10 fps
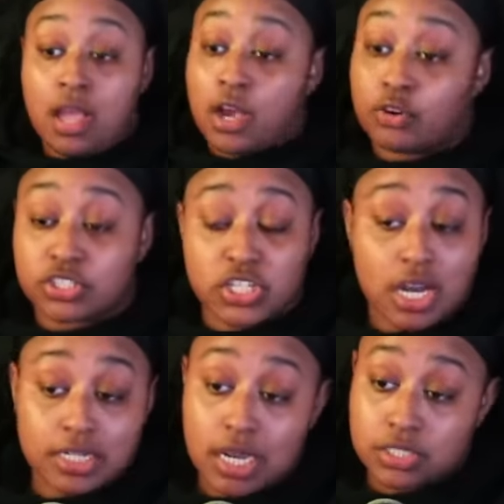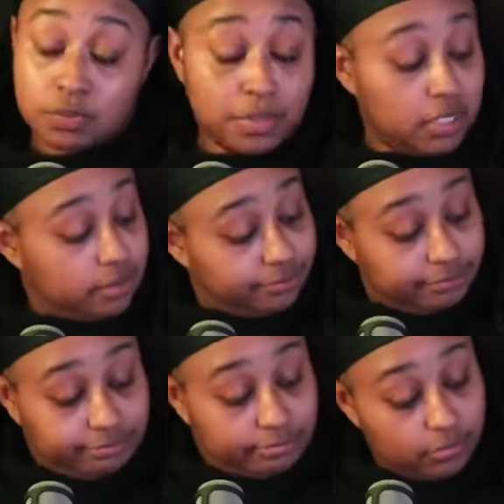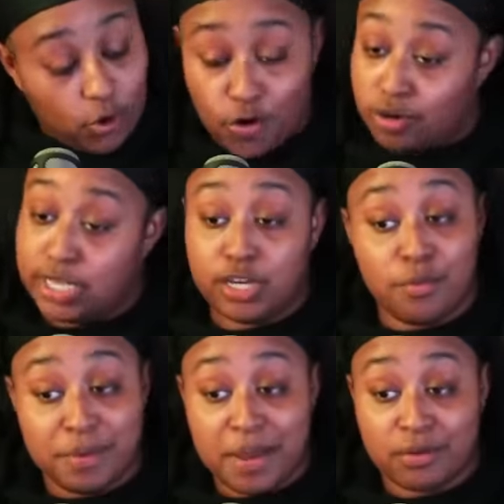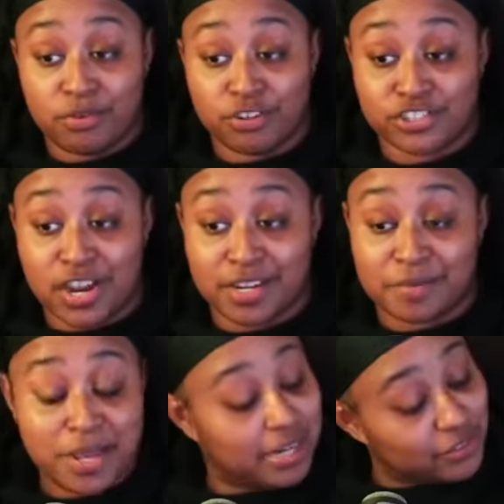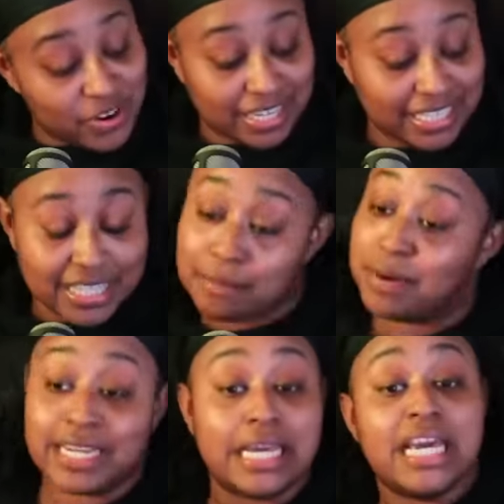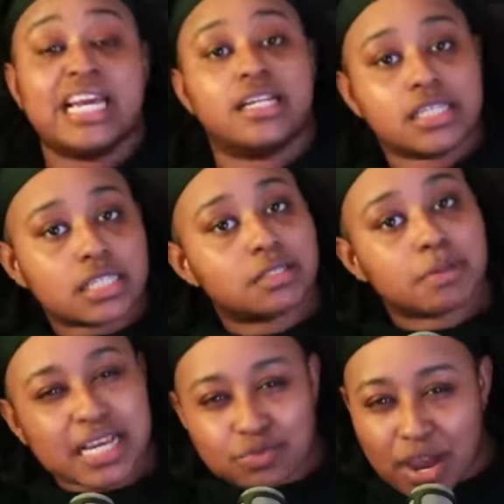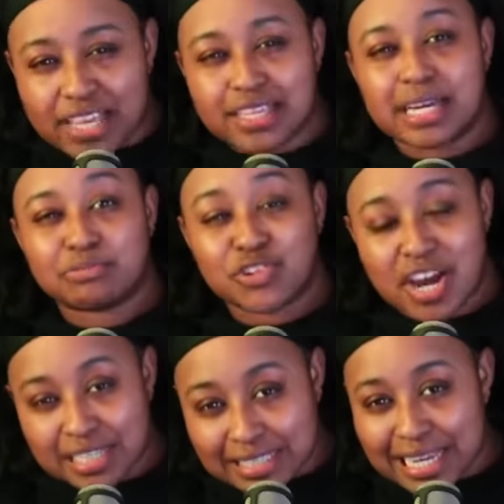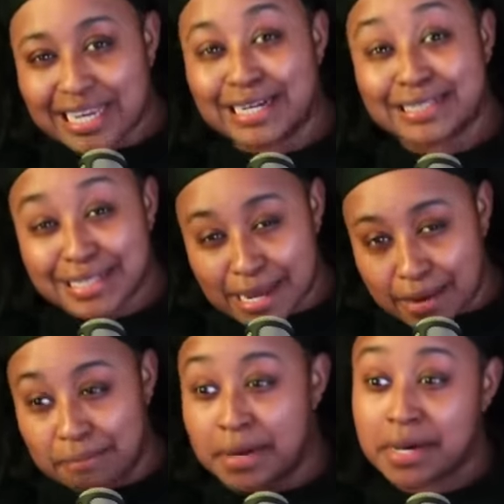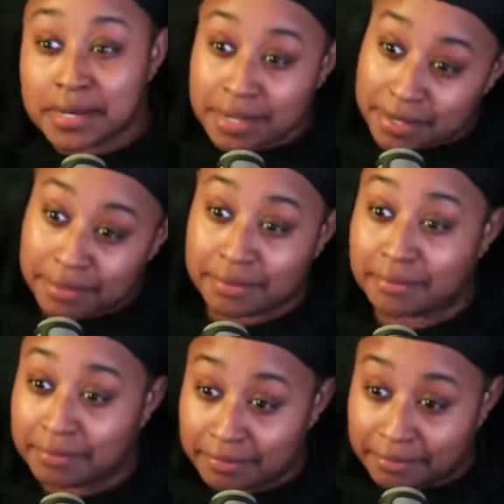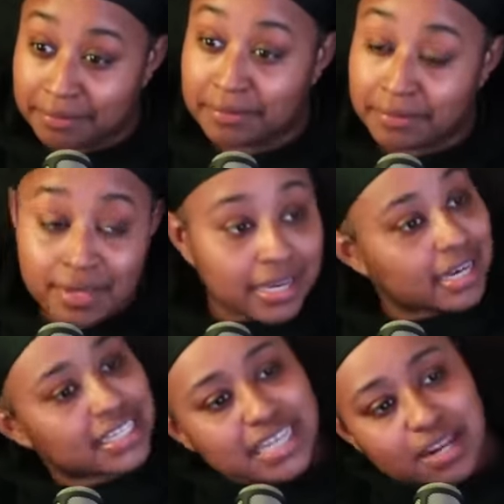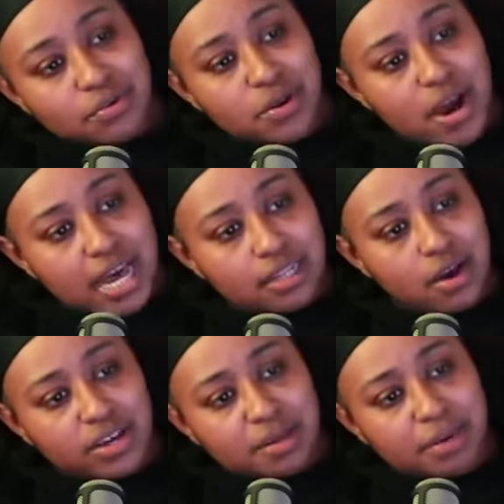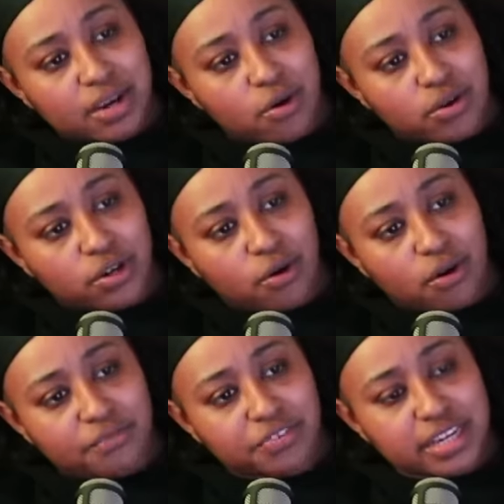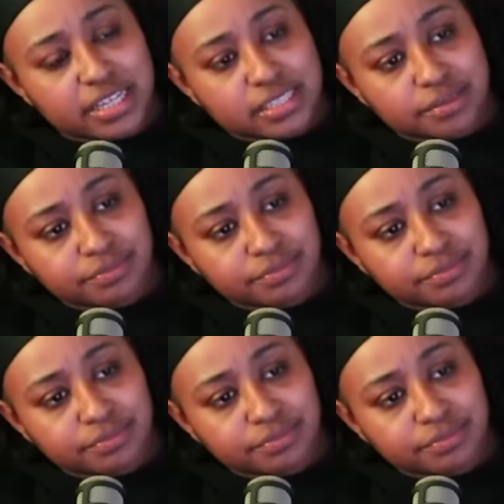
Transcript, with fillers: Chrisean dodged a bullet. Or oh, he going to be back with Chrisean in a minute trying to get that money. And this explains why he kept trying to take her damn money. Because I don't know how long he been going to court for this.